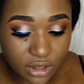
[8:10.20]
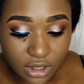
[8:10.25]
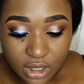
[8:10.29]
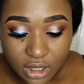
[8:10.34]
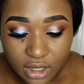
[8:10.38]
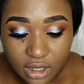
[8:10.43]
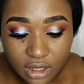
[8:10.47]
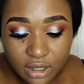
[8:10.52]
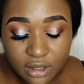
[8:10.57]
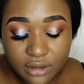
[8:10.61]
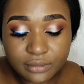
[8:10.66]

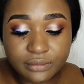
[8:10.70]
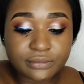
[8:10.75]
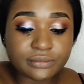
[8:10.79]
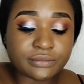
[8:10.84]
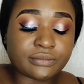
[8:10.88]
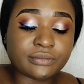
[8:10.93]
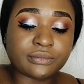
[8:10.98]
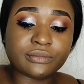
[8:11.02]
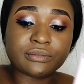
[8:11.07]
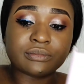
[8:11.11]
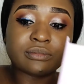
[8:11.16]
Okay,
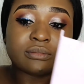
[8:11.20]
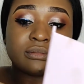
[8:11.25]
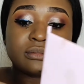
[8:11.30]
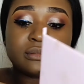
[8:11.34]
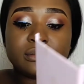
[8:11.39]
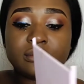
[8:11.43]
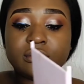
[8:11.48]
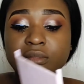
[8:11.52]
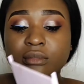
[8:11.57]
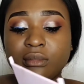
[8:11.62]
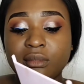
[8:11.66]

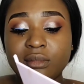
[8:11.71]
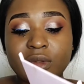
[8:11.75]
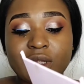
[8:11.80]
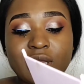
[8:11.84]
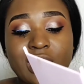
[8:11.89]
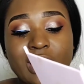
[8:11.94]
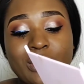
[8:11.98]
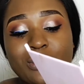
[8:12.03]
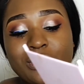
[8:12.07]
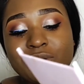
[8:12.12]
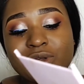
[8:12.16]

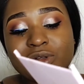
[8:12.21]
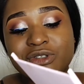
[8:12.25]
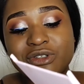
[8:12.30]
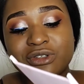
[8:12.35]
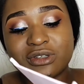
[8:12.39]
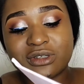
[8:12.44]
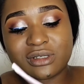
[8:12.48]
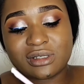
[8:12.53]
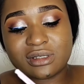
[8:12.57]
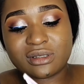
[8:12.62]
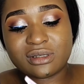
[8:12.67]
I want to
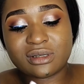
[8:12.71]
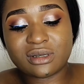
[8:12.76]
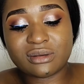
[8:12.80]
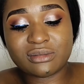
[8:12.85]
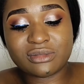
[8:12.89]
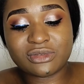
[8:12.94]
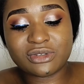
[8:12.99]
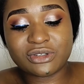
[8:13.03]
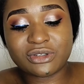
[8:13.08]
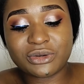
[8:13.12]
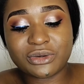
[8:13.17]
just
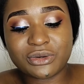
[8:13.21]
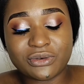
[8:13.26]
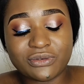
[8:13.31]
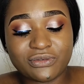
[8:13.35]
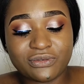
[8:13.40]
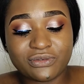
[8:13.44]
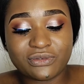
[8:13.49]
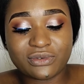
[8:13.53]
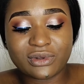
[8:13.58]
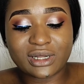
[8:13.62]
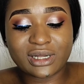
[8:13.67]
sort
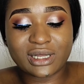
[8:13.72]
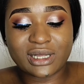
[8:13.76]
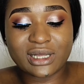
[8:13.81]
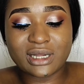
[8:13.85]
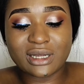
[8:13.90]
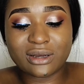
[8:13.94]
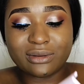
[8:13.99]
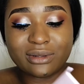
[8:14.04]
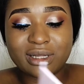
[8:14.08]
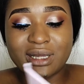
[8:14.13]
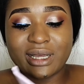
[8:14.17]
of
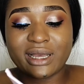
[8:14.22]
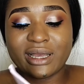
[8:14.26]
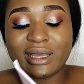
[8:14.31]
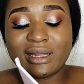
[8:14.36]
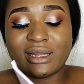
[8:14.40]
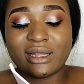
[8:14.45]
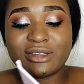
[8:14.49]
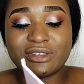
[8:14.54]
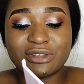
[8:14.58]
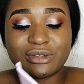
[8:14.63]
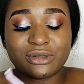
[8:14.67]
clean out the
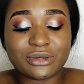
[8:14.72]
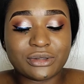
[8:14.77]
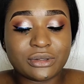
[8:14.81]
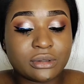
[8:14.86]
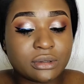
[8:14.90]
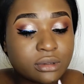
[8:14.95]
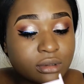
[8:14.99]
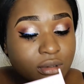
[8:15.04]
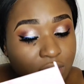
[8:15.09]
eyelash glue.